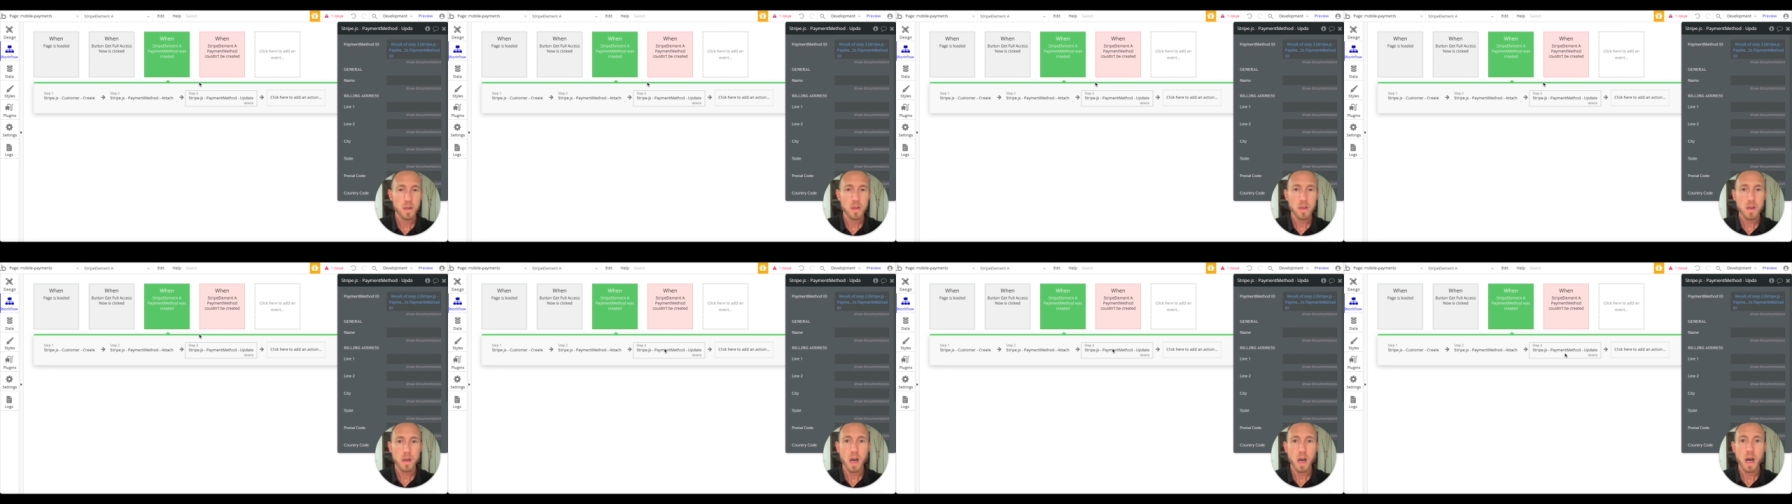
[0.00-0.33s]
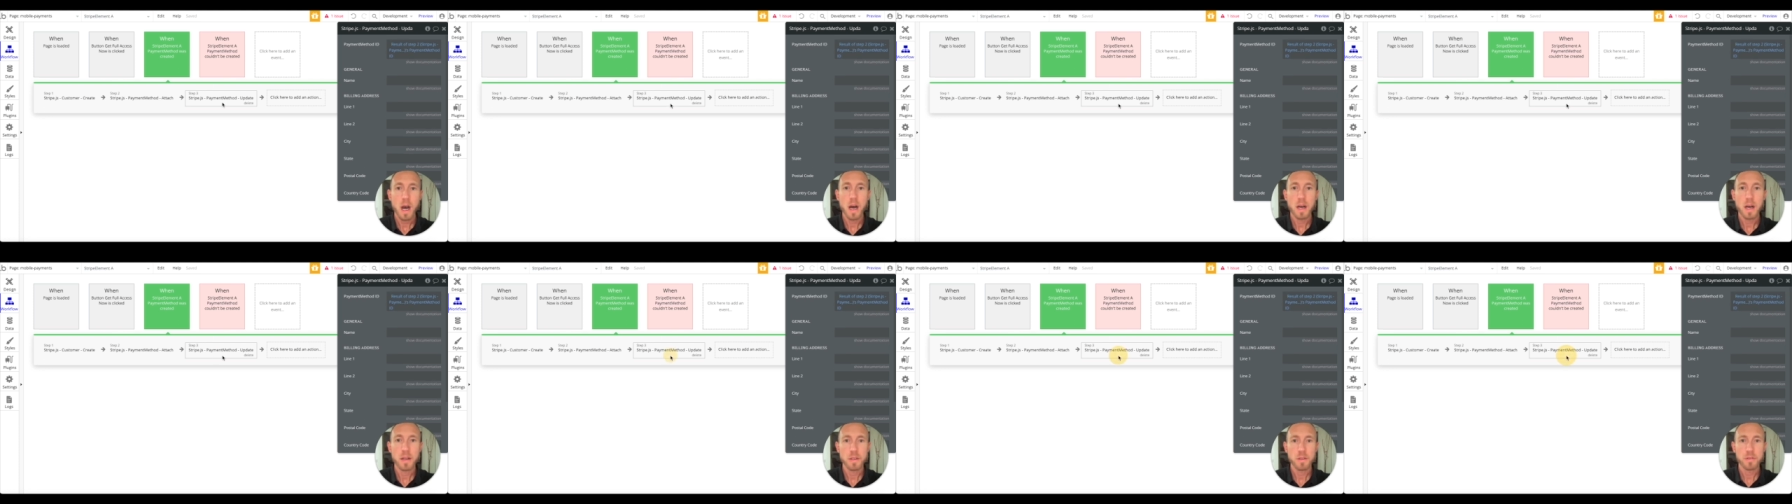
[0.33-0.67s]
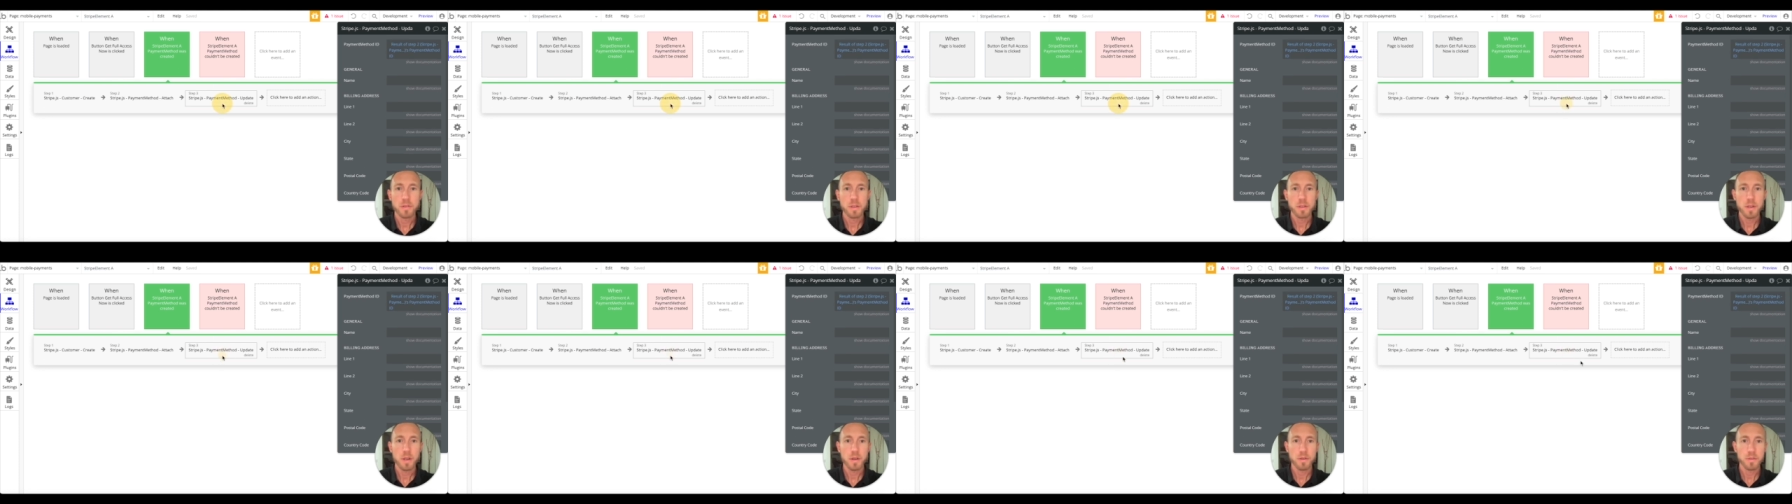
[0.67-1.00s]
Ah, no,
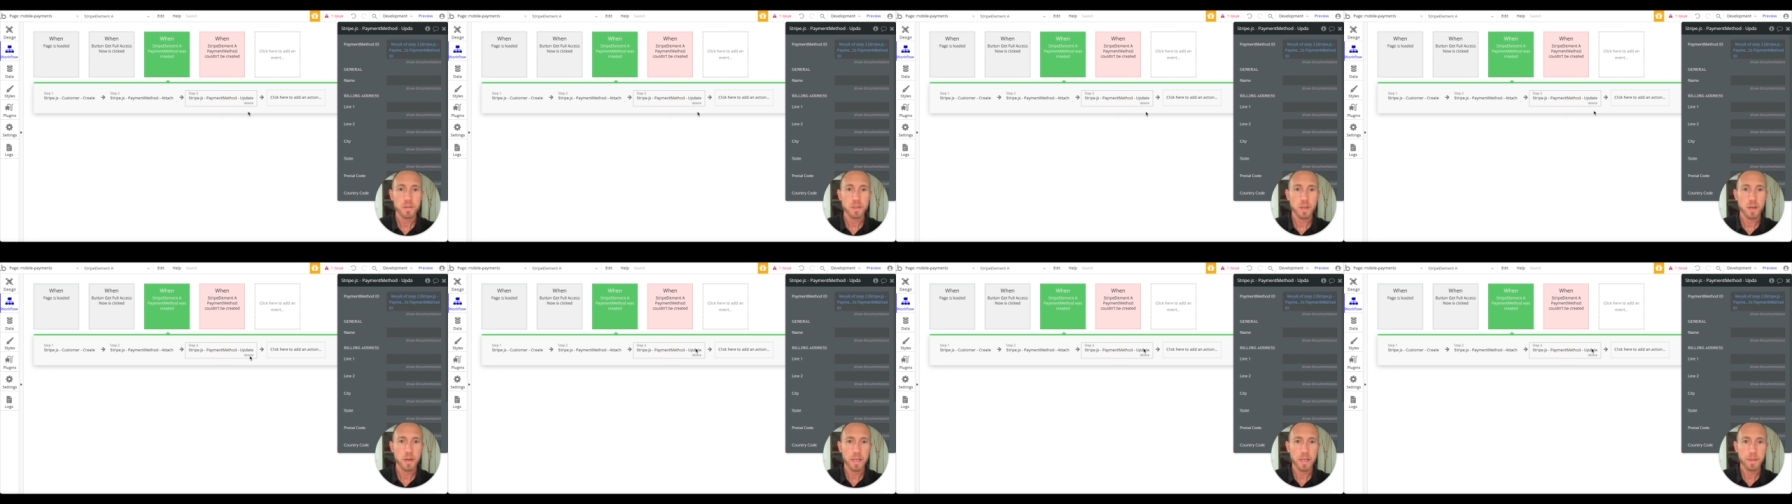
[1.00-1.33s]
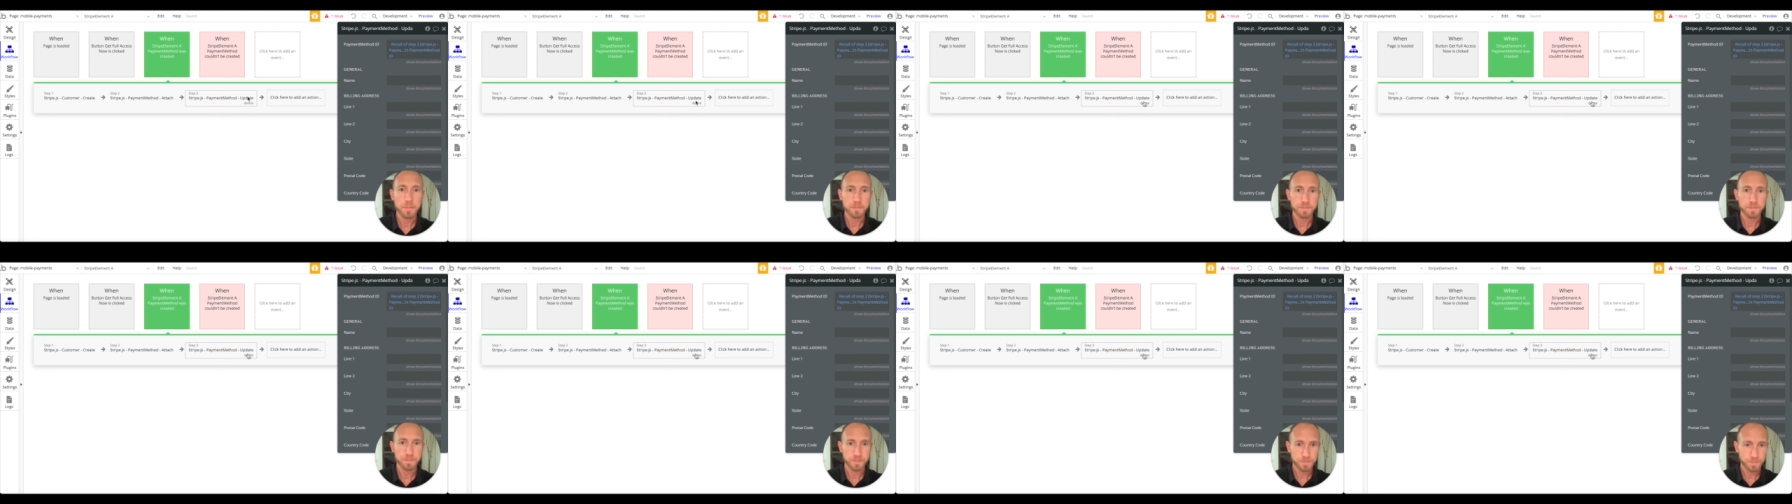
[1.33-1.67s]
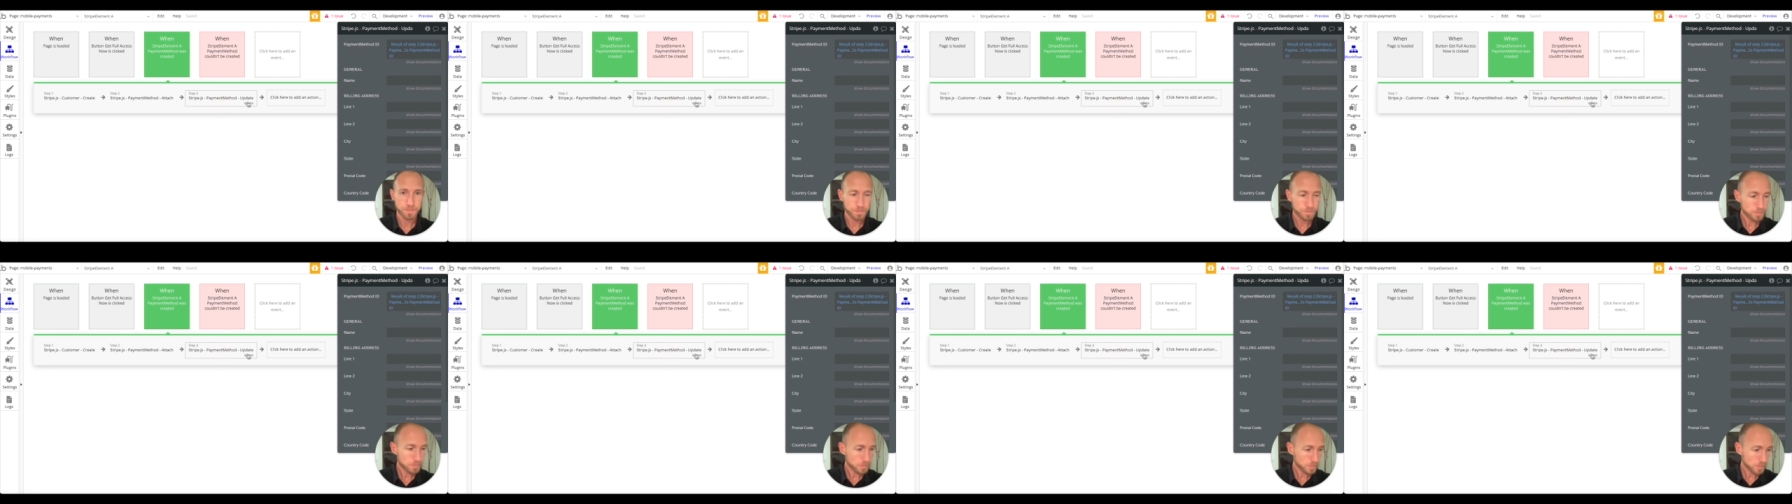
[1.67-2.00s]
no, no, sorry.
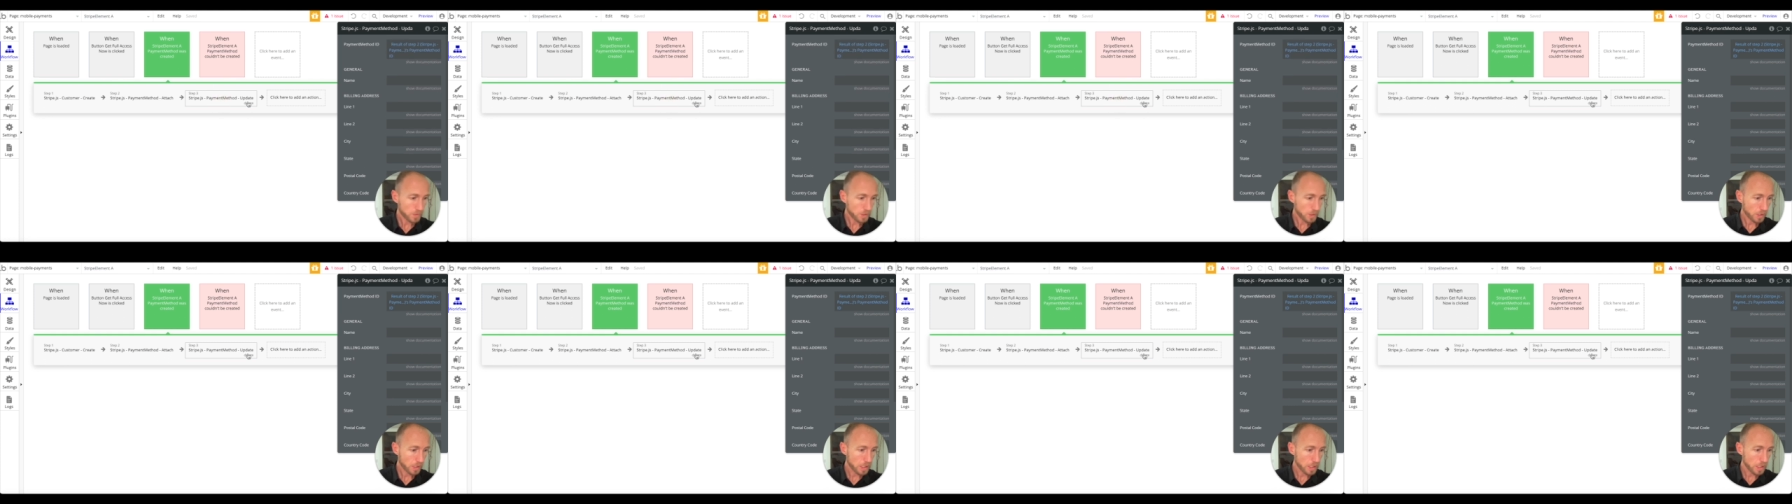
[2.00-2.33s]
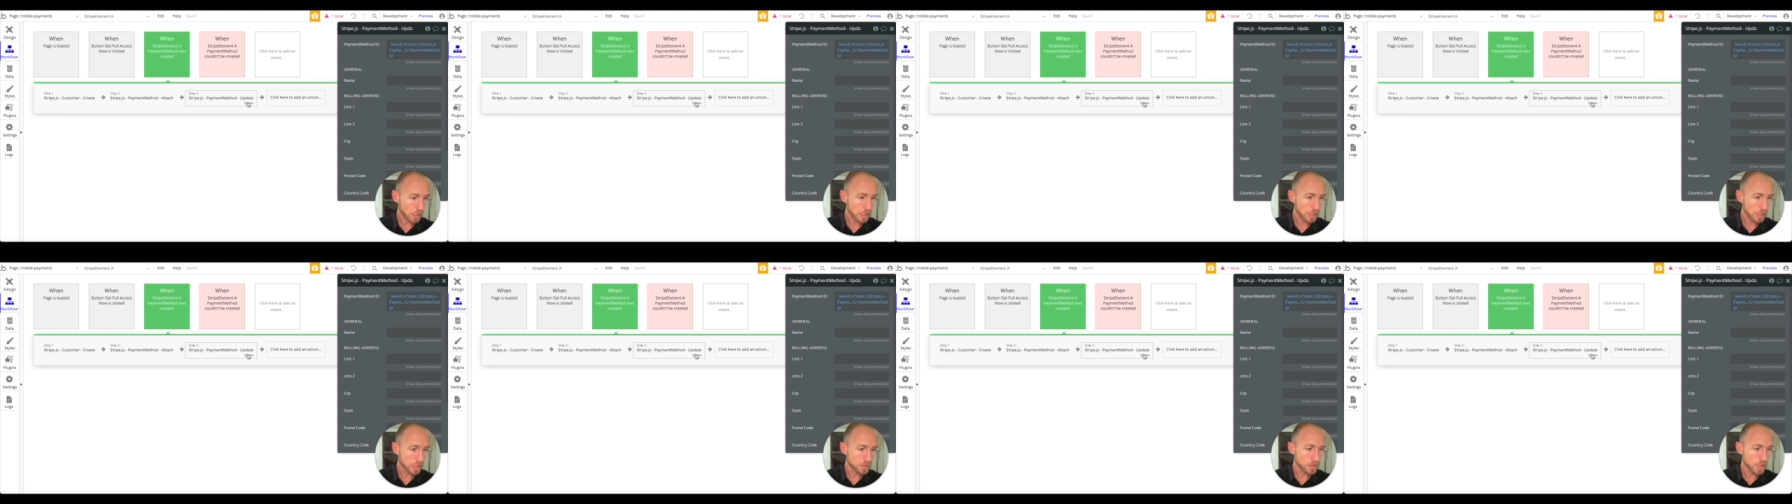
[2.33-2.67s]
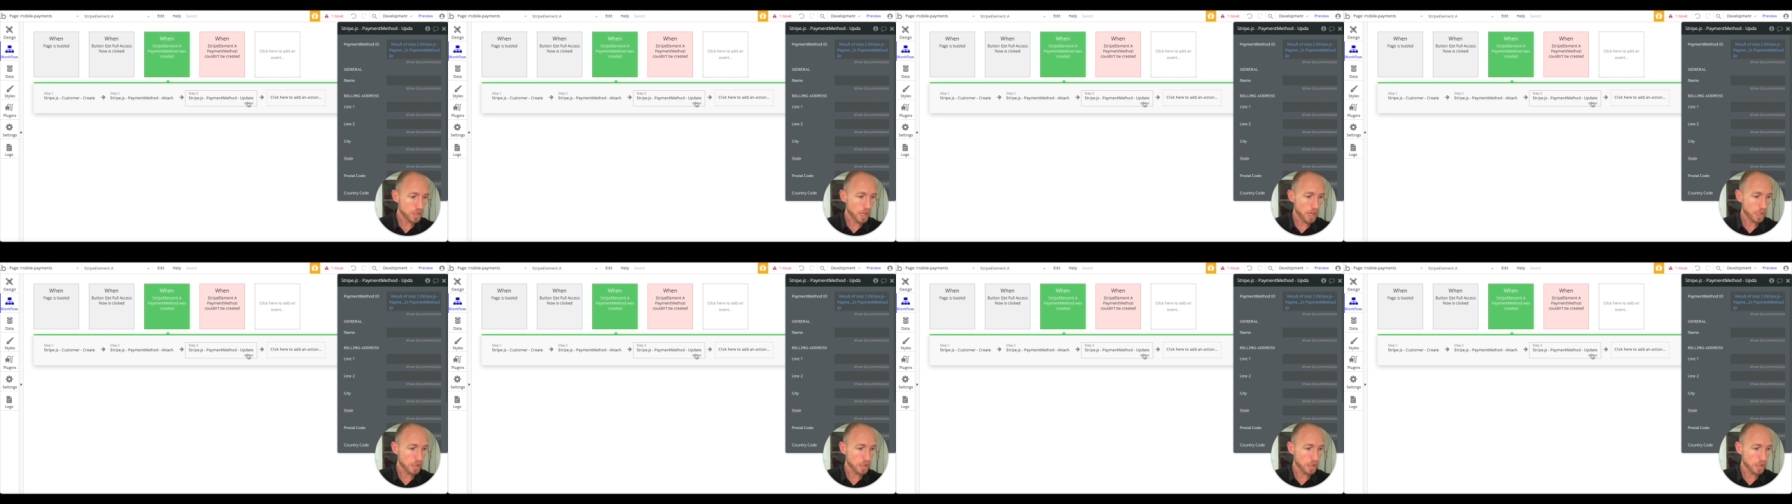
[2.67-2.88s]
It is not,